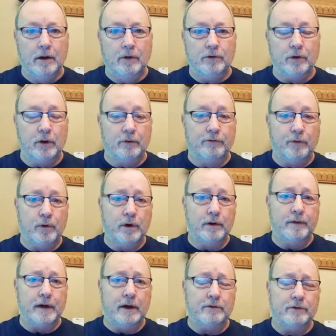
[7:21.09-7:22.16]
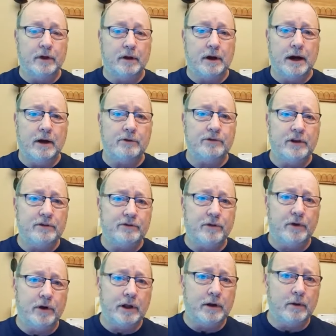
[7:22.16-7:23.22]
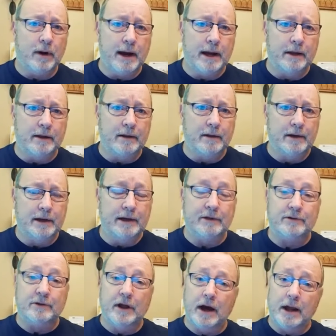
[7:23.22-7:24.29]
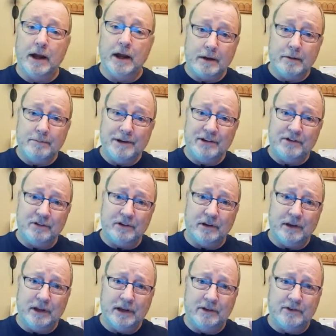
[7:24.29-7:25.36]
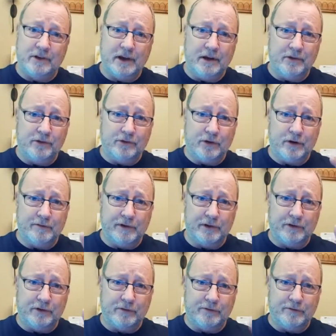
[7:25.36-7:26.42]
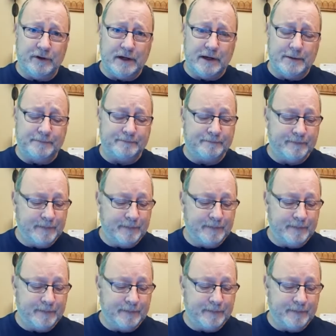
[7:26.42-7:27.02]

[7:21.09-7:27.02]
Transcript: So on a $400,000 house, that's 30 grand. It's not a commission, it's a service fee.